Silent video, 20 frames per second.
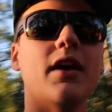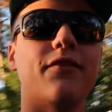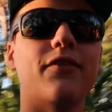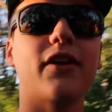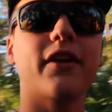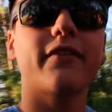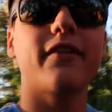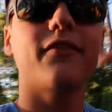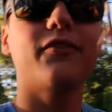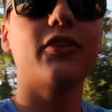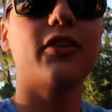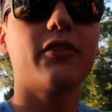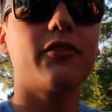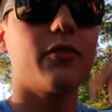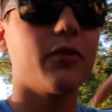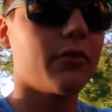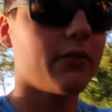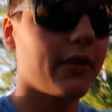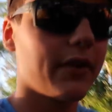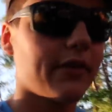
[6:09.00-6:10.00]
If you guys haven't done
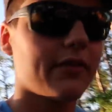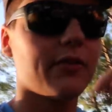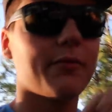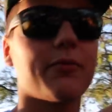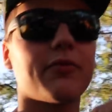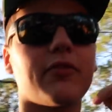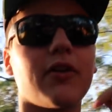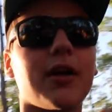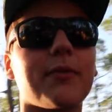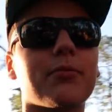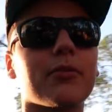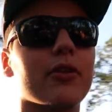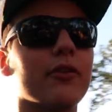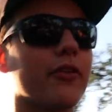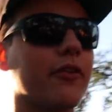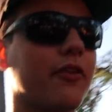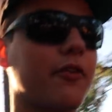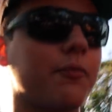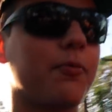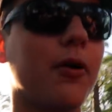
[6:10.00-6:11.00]
so already, subscribe
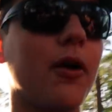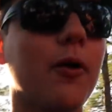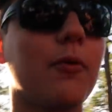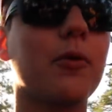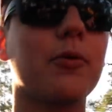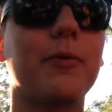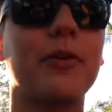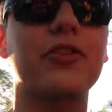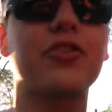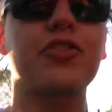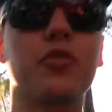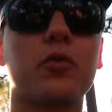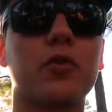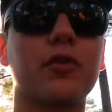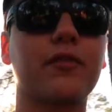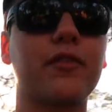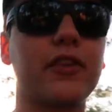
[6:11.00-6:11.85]
below. This is probably one of my shorter